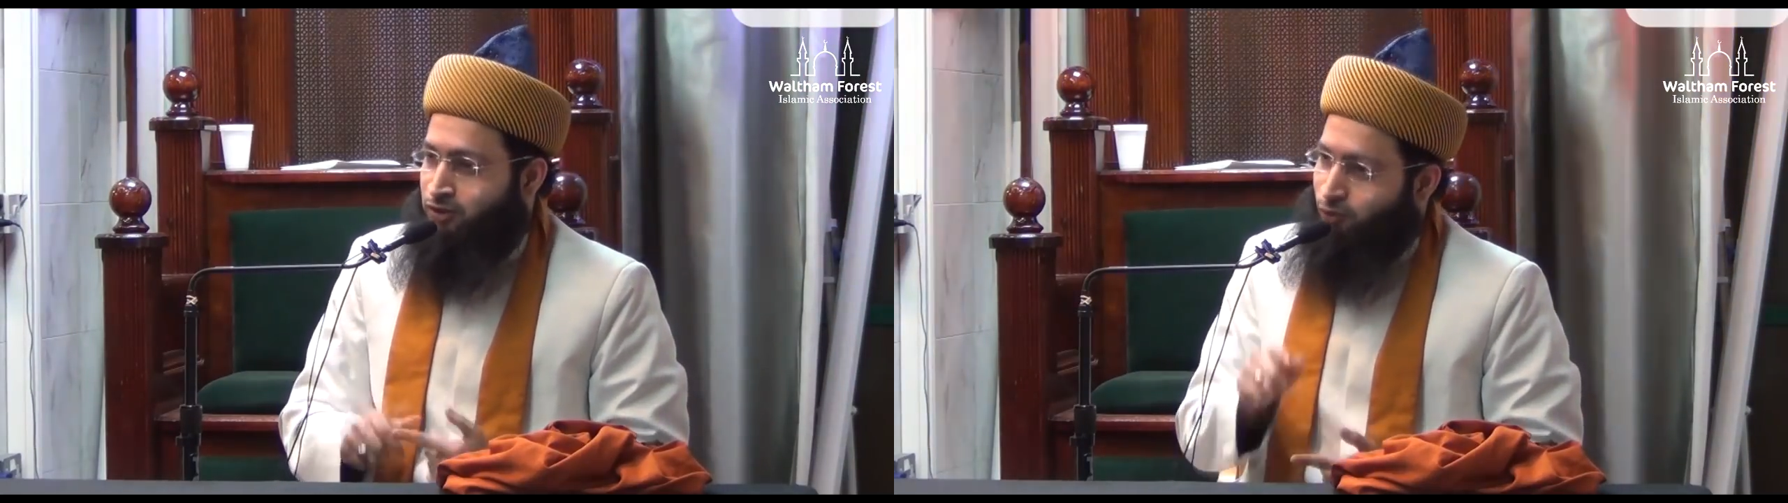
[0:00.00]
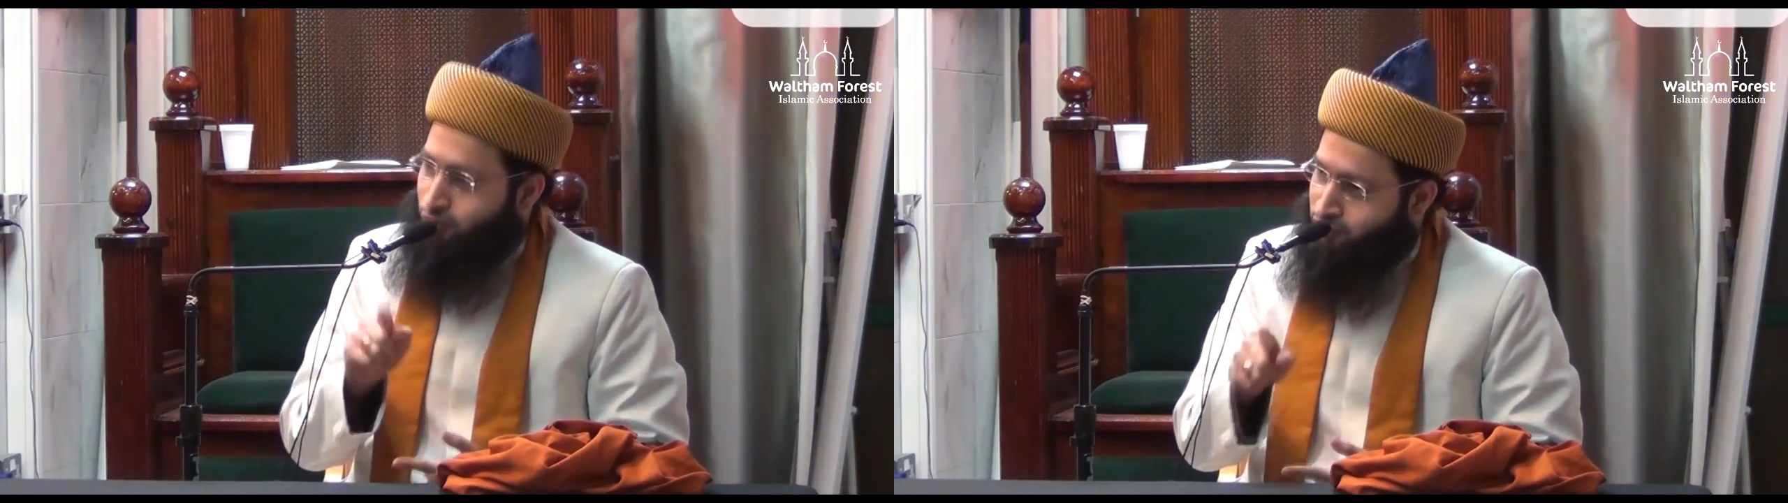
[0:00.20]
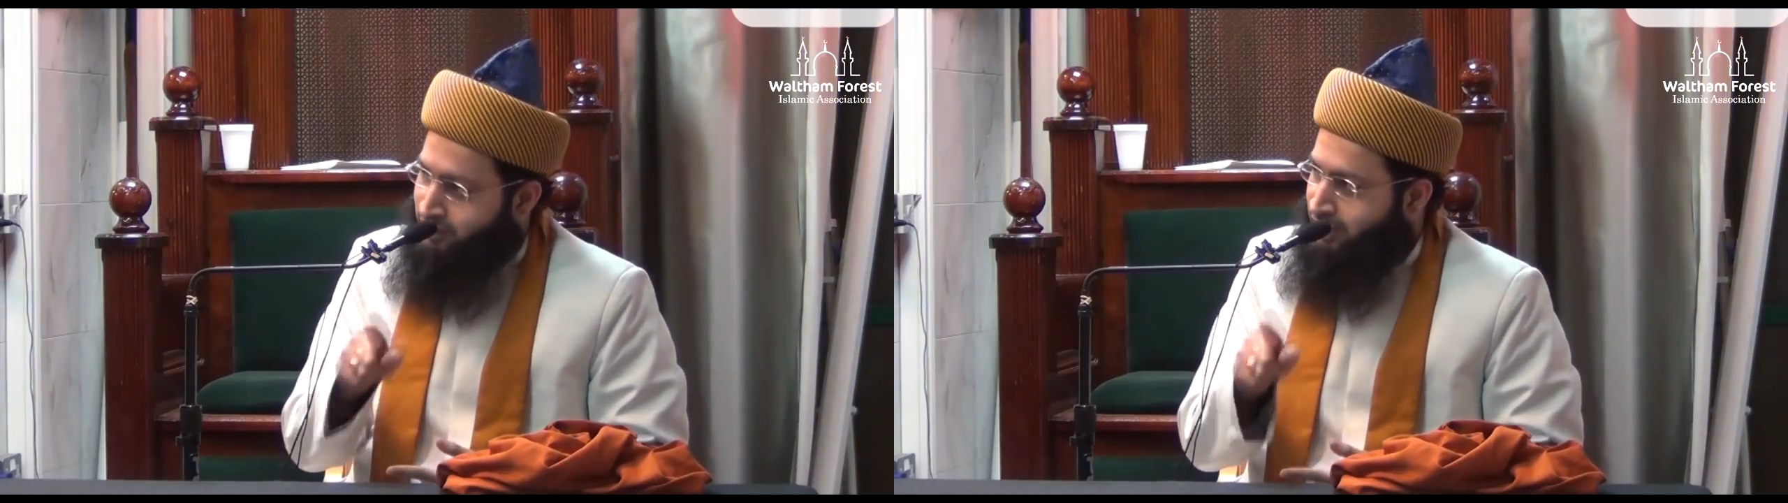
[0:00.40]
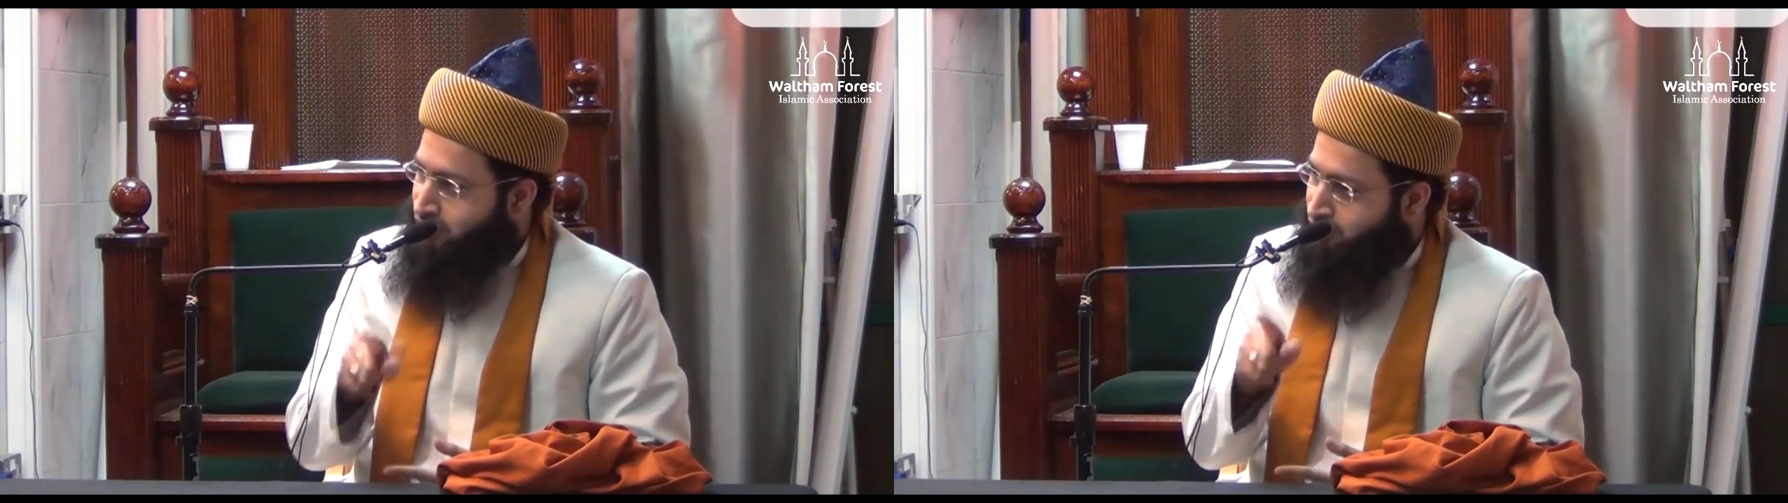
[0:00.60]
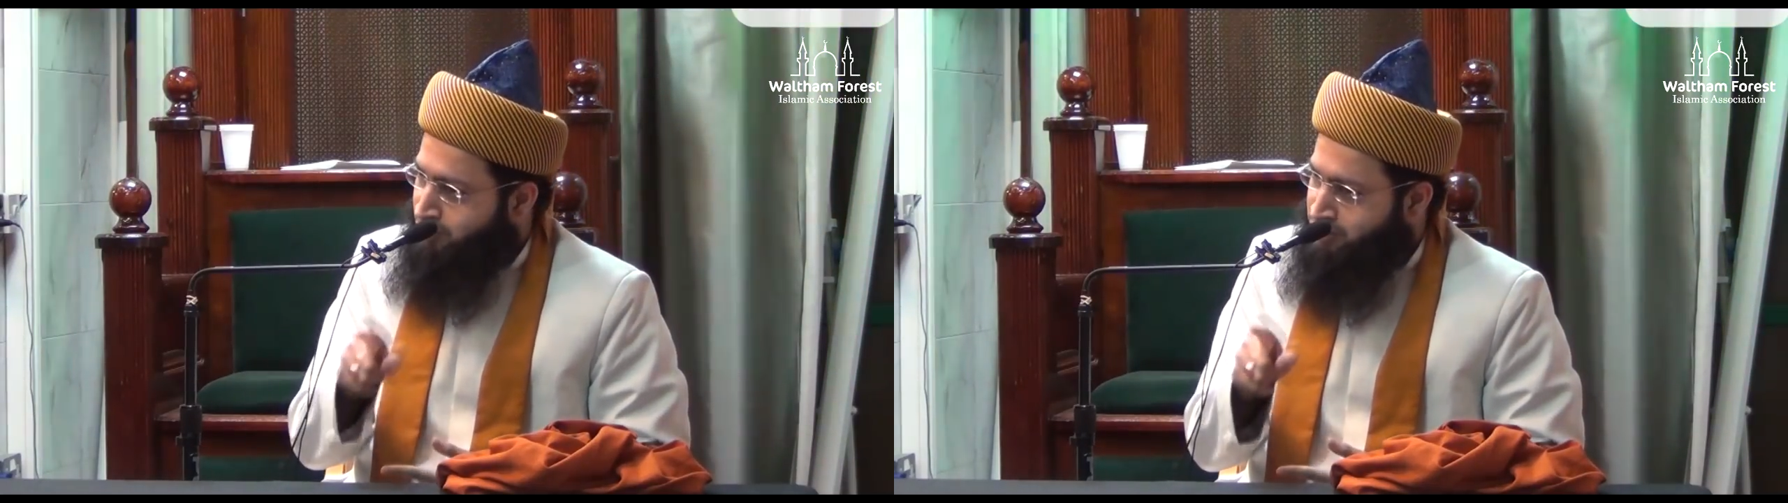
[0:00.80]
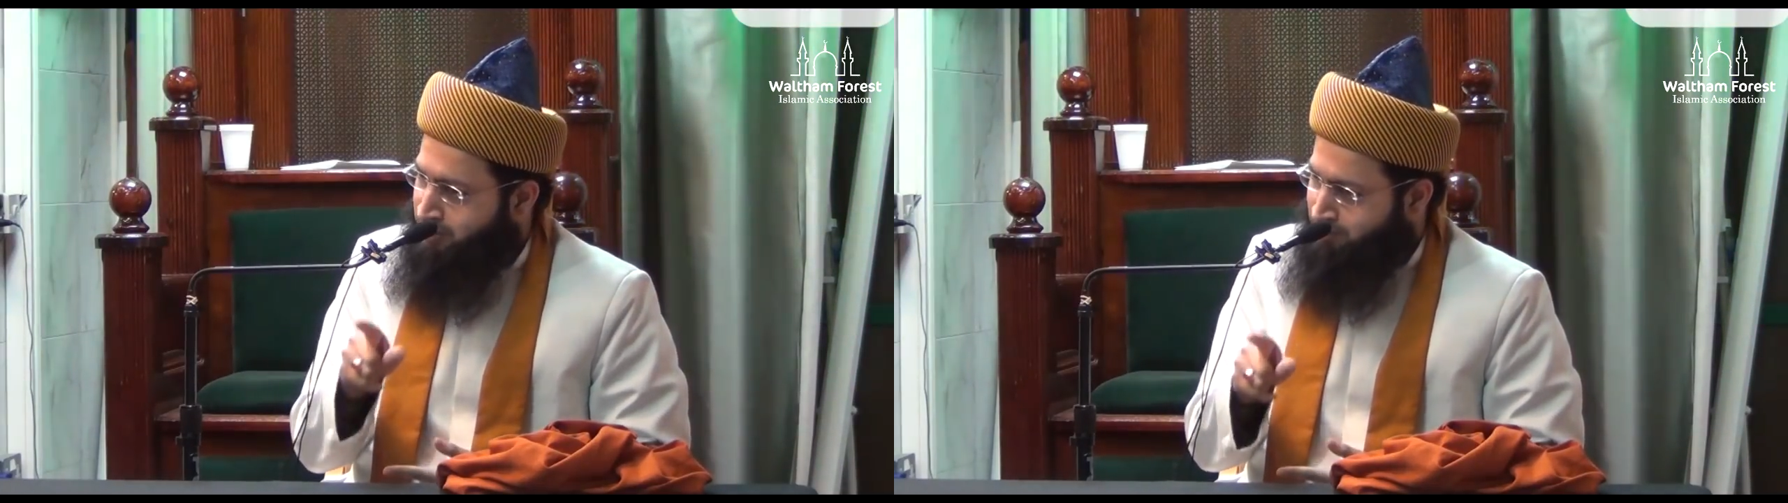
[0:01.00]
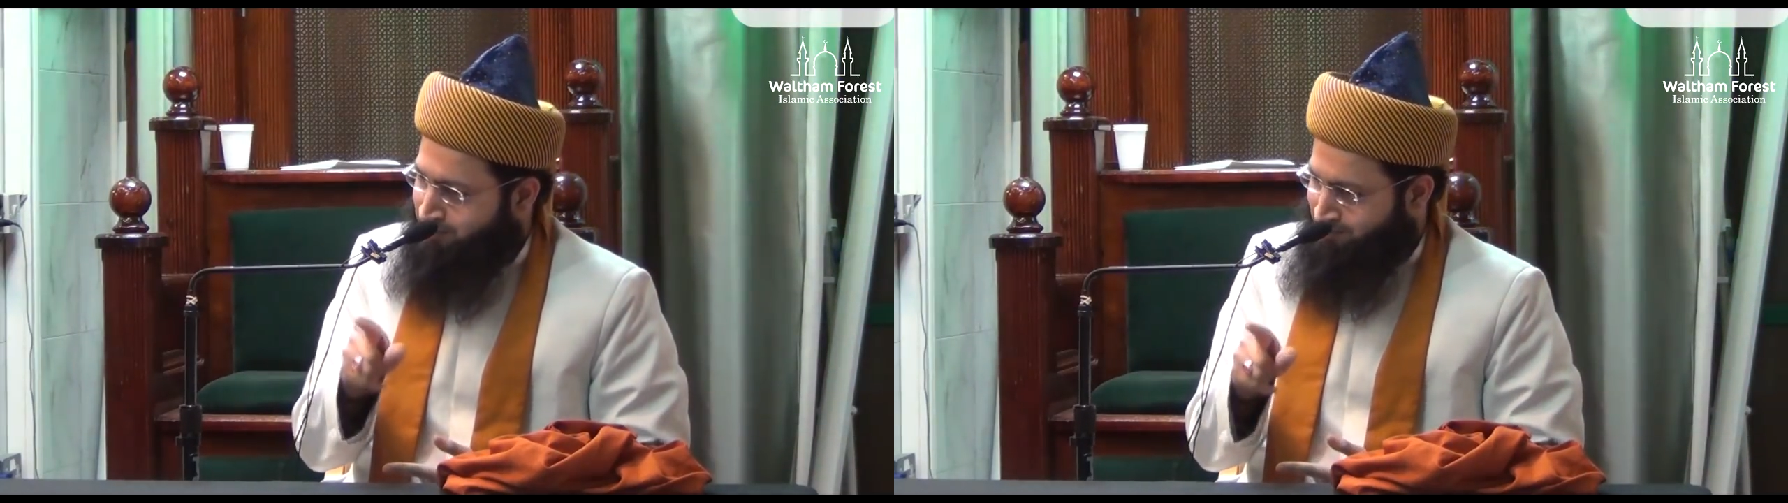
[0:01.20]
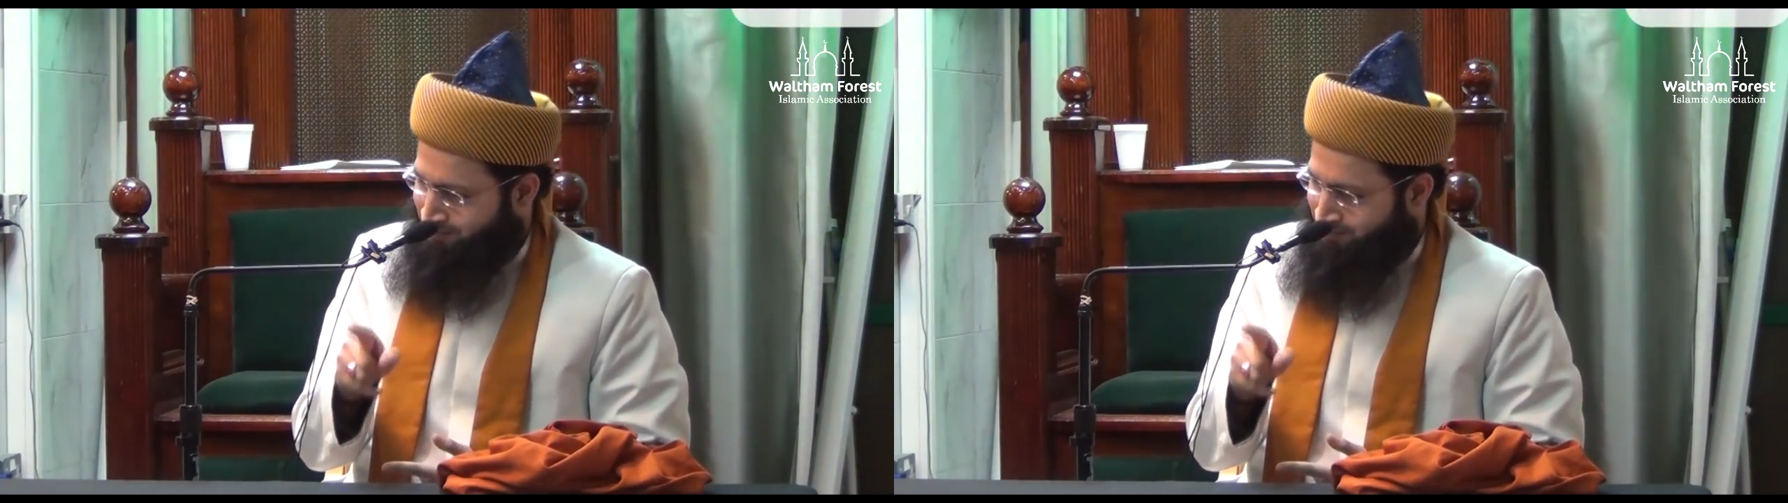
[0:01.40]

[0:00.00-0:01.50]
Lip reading: is also an act of worship.